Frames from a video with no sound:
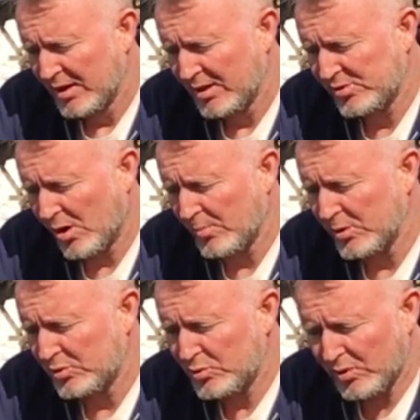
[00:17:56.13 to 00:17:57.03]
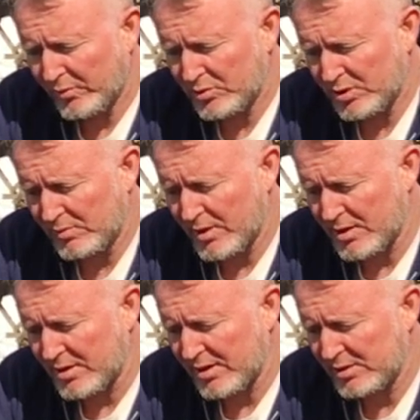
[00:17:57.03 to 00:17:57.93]
is almost universally
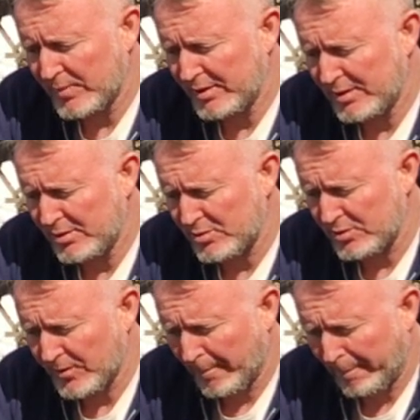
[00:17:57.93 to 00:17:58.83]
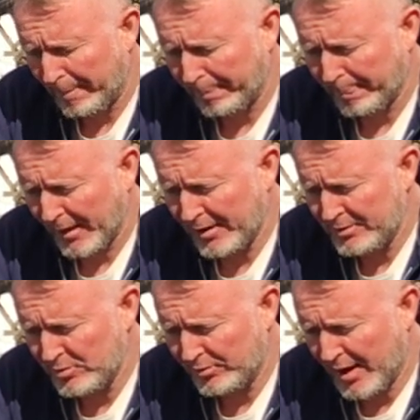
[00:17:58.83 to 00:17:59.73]
recognized by teachers.
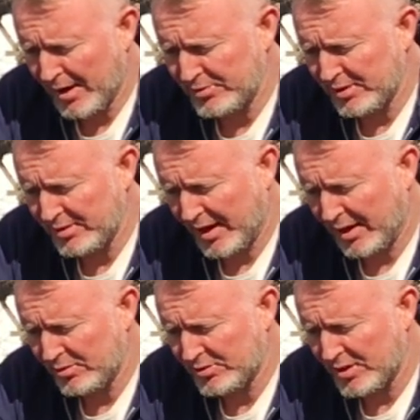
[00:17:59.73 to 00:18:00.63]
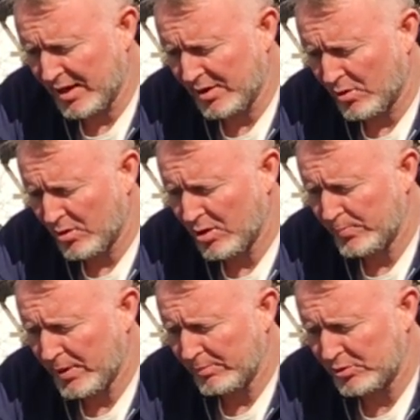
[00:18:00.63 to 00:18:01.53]
In 2000, Anderson et
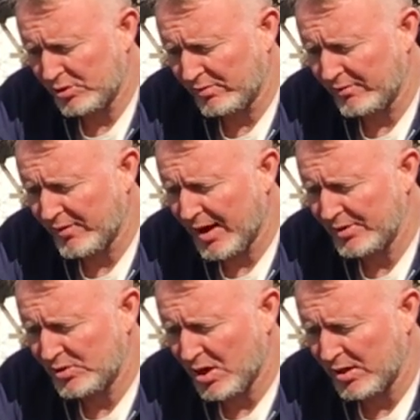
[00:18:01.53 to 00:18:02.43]
al. Published a revised